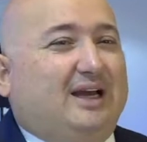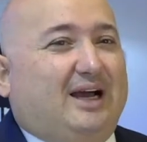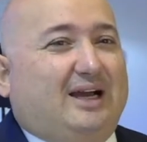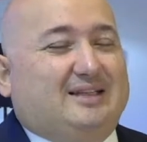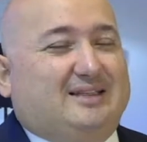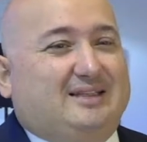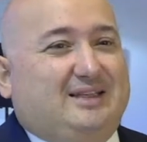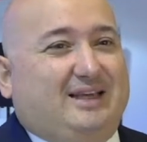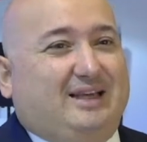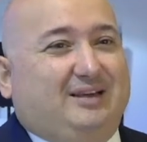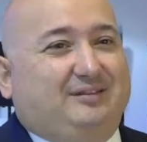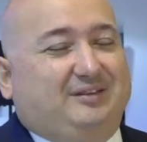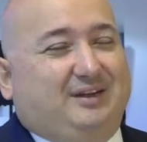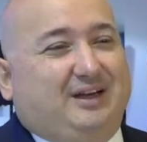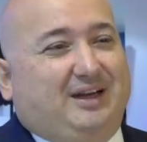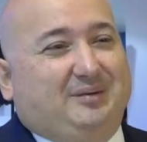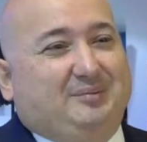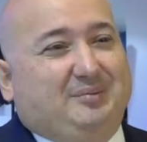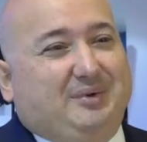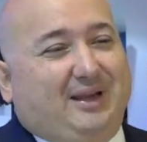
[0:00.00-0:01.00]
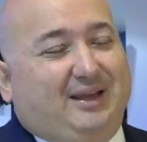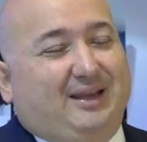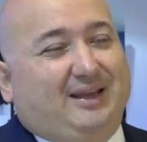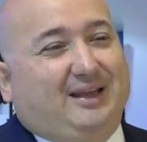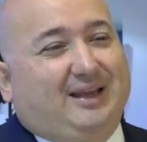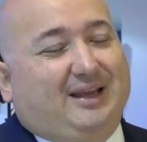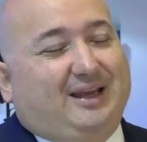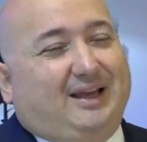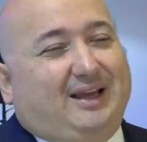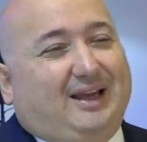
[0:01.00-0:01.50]
I see a very big
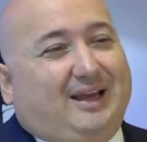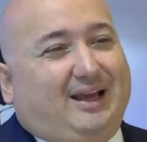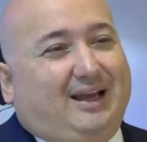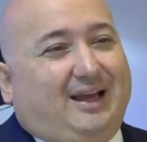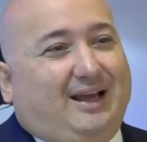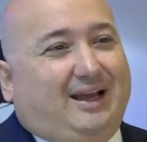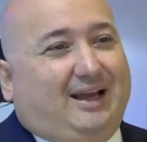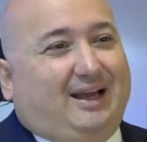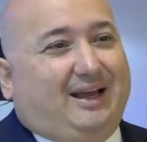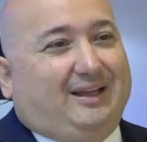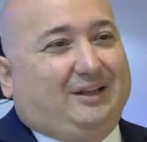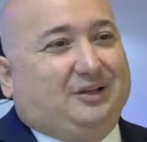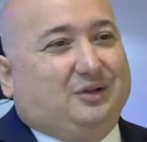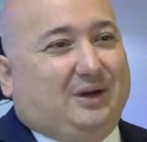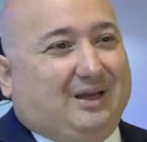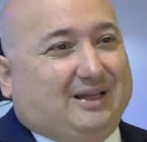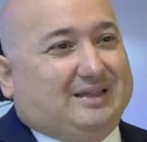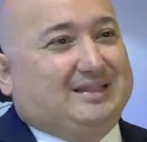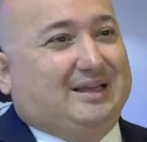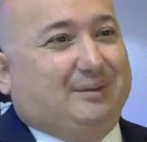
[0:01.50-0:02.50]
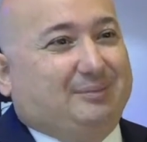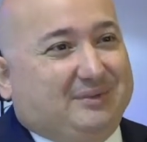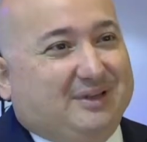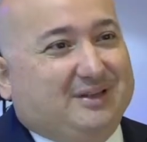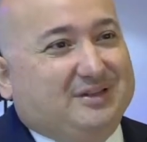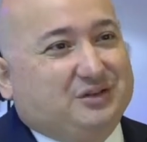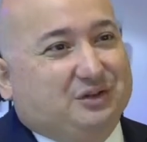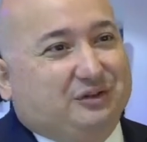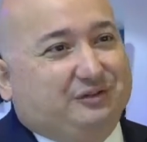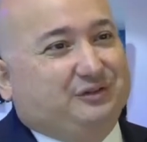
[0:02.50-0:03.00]
uh, you know,
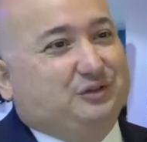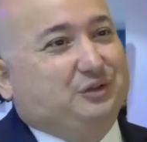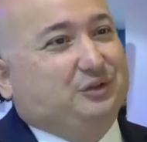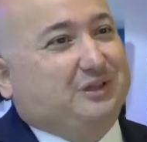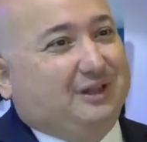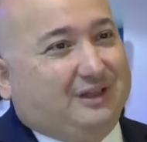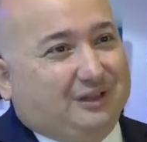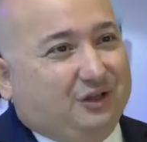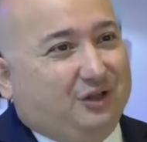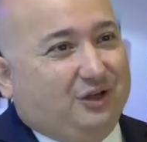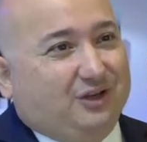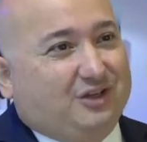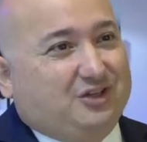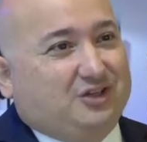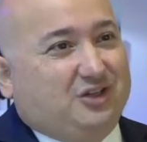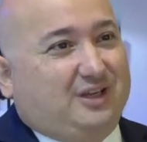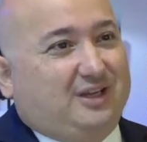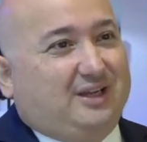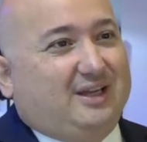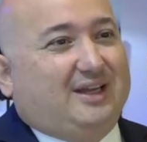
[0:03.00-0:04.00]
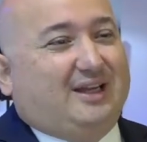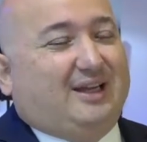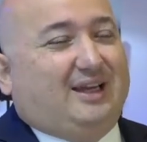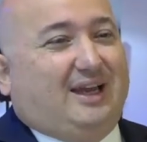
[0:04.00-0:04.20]
acceptance of new technology,